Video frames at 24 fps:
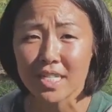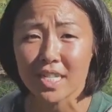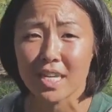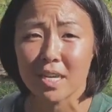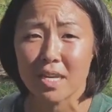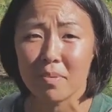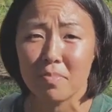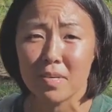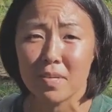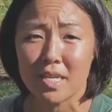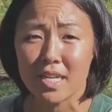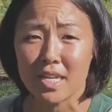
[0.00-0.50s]
it
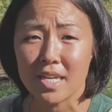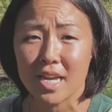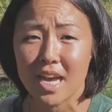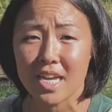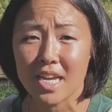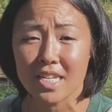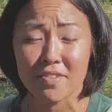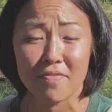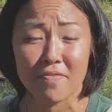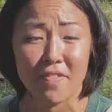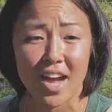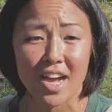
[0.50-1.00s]
can be
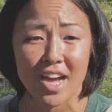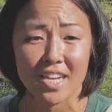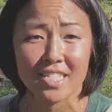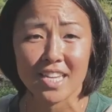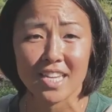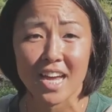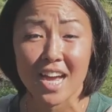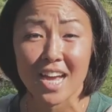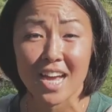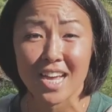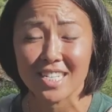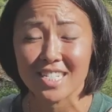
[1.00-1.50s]
as fast
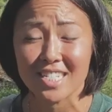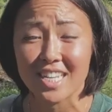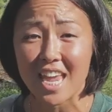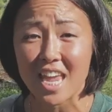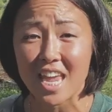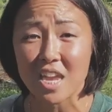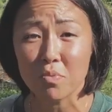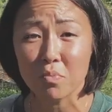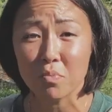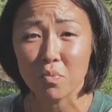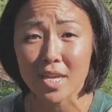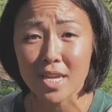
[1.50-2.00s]
as
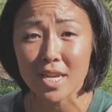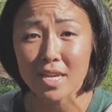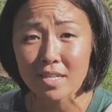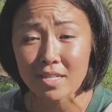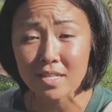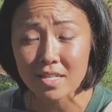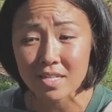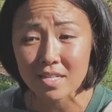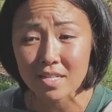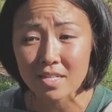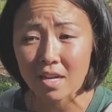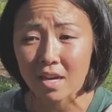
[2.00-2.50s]
8
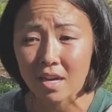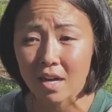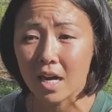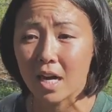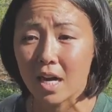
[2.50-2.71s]
weeks.